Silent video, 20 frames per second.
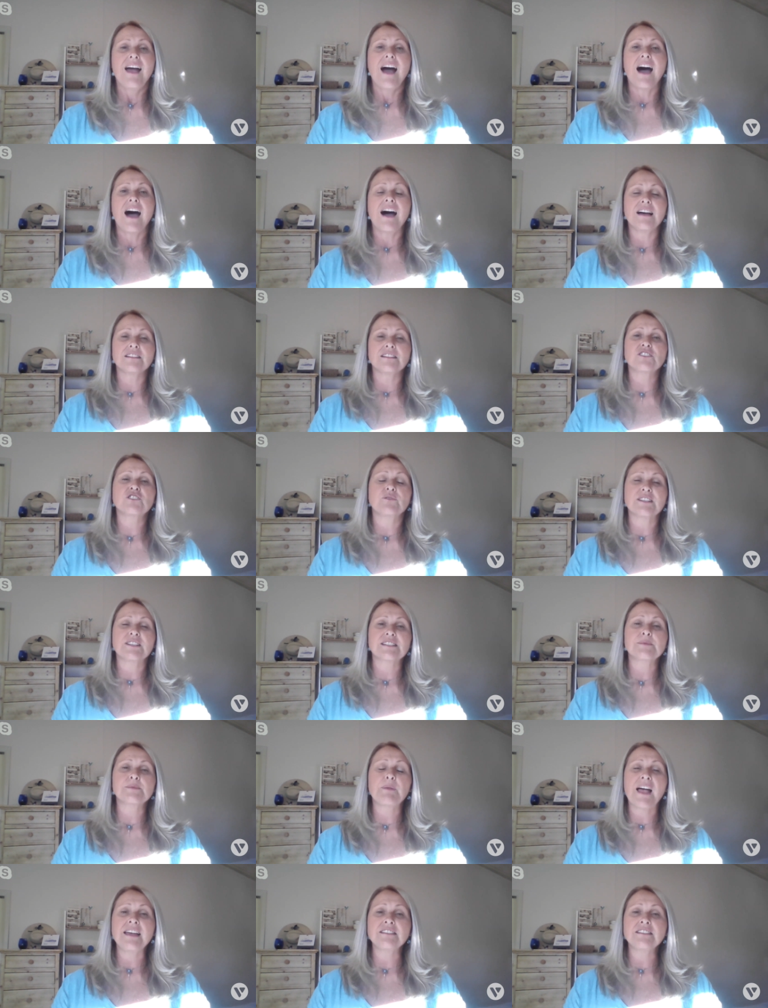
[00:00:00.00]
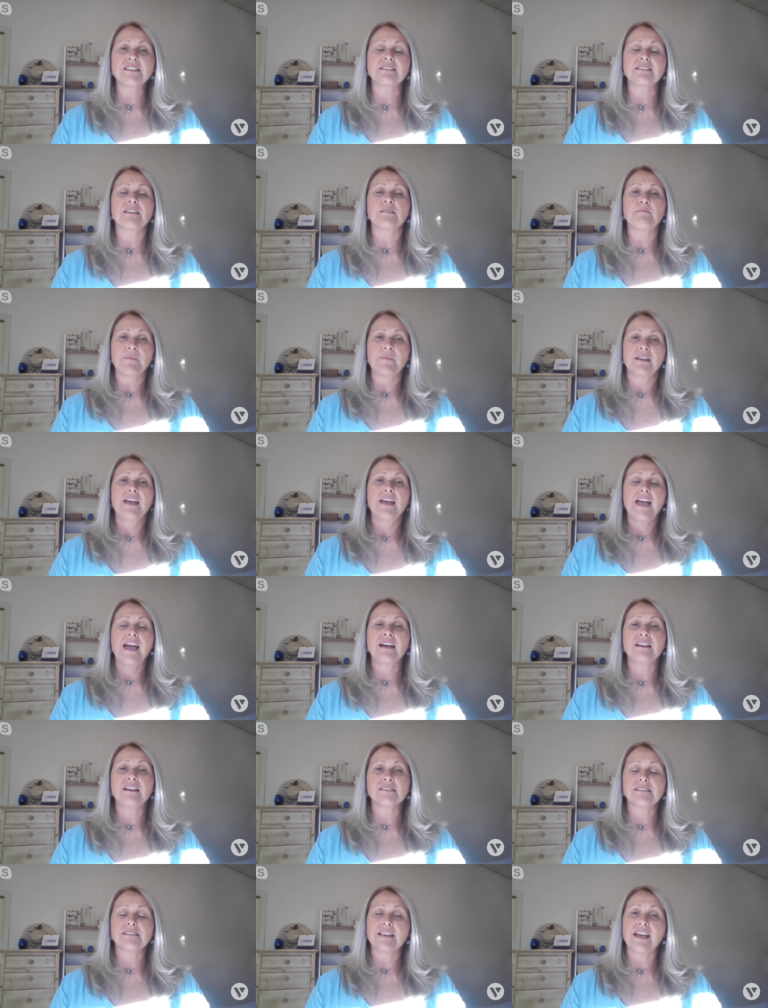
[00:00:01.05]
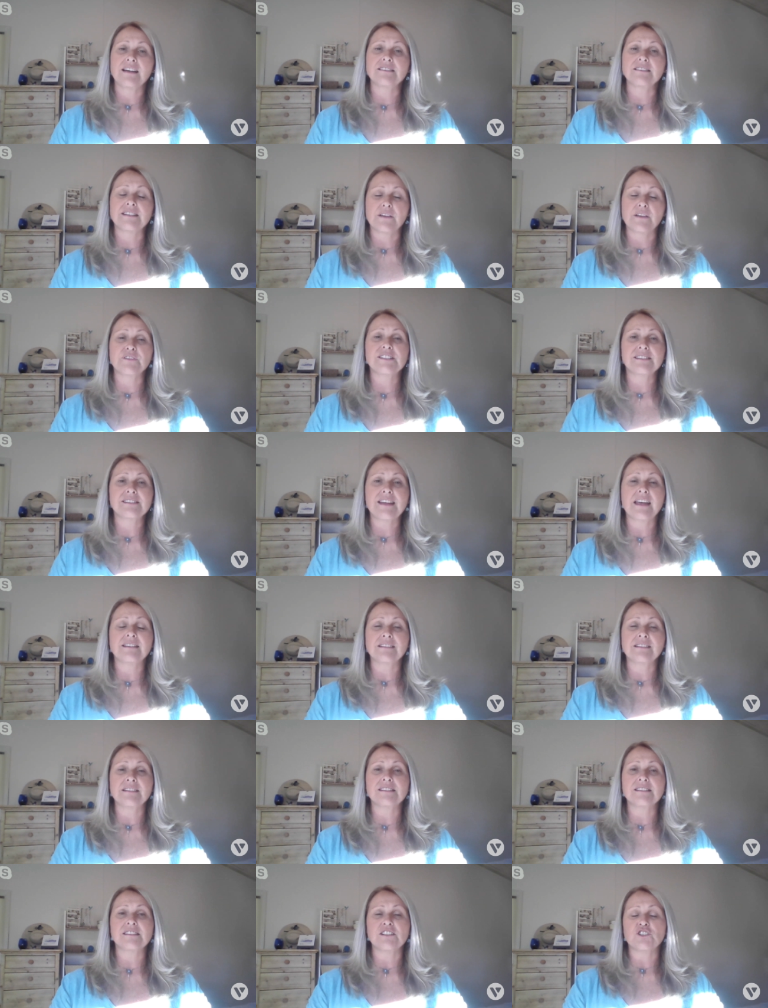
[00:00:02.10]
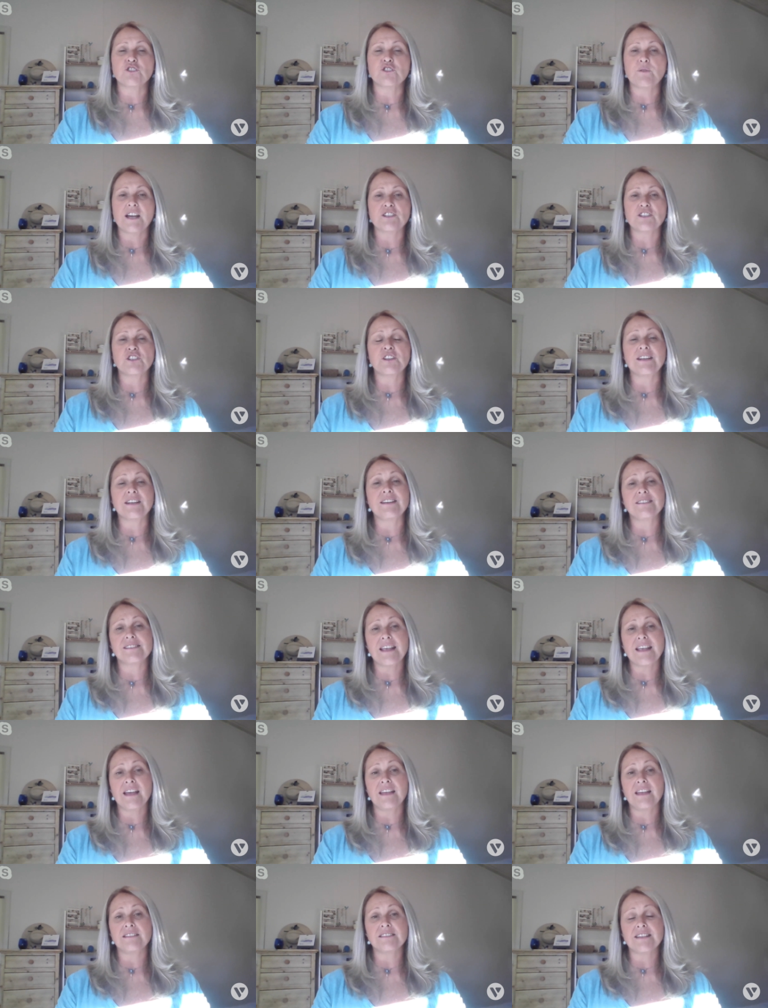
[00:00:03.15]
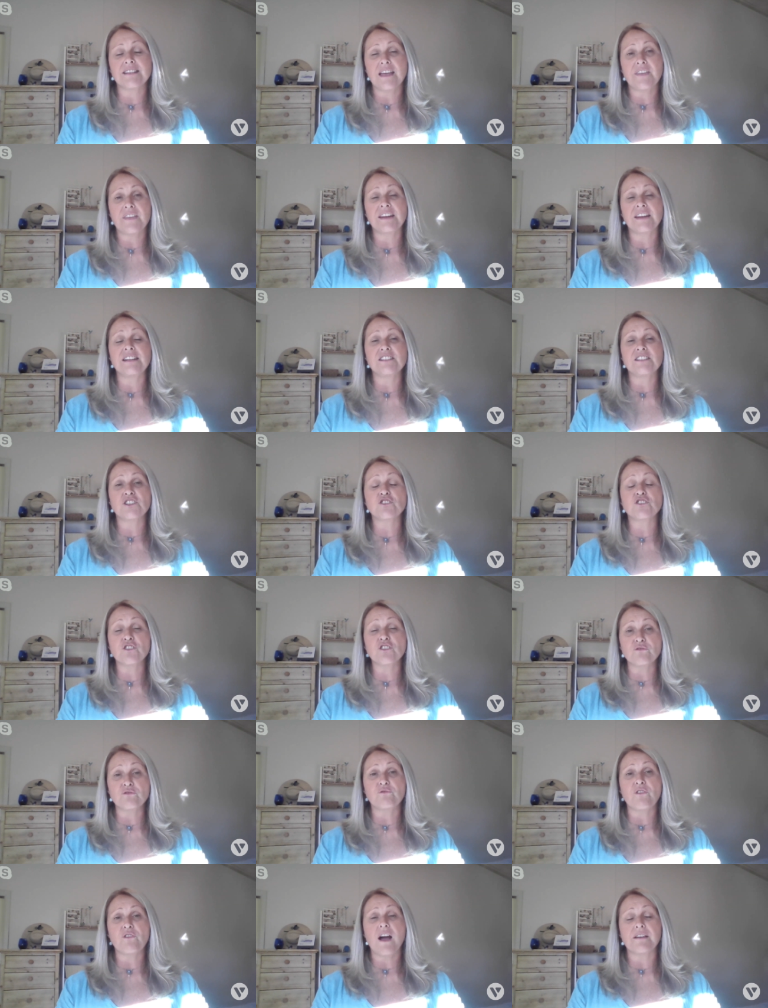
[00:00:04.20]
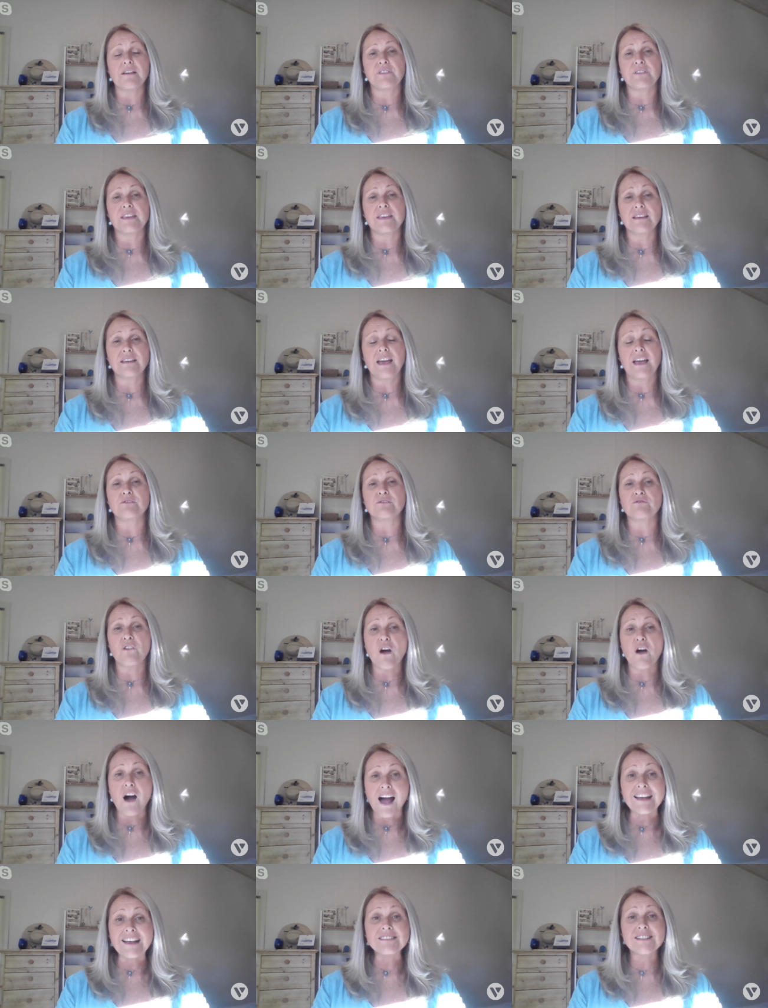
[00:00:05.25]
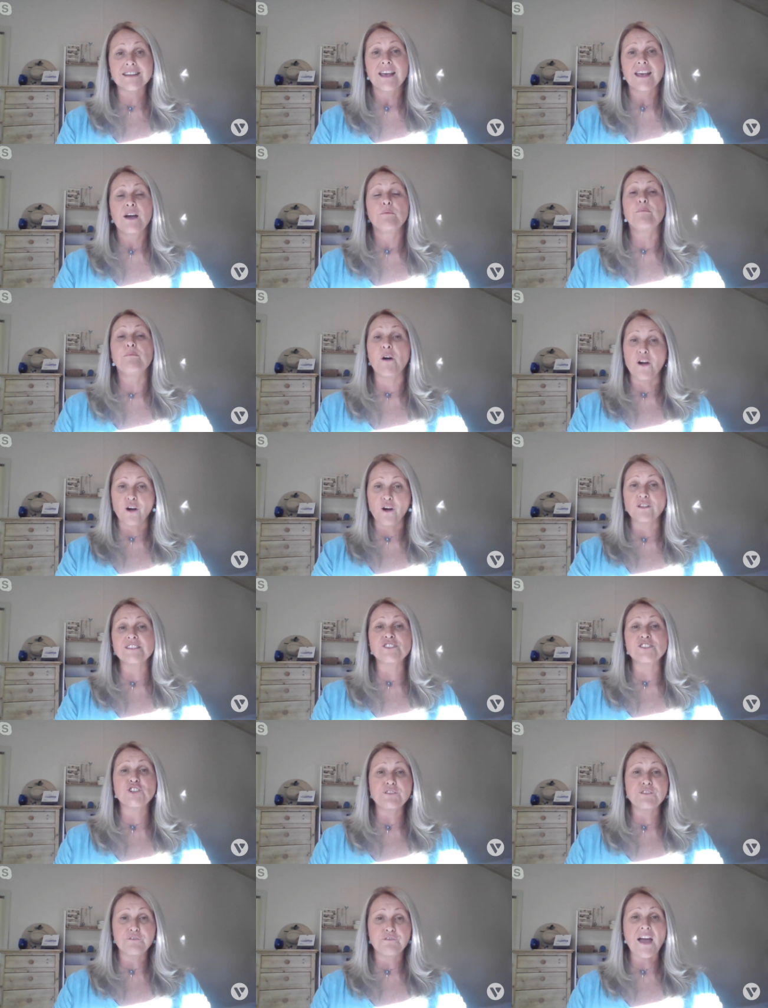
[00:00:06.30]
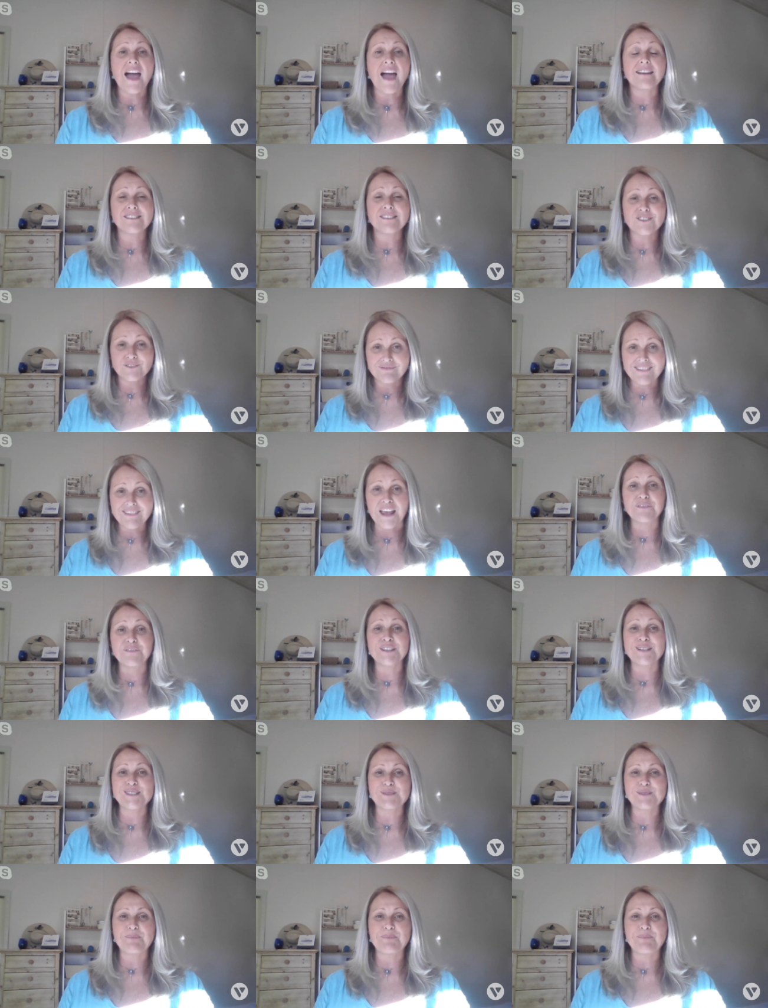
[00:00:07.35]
uh, to explain to them how, how devastating this situation is, and uh, they need to do the right thing and write biology, fact, evidence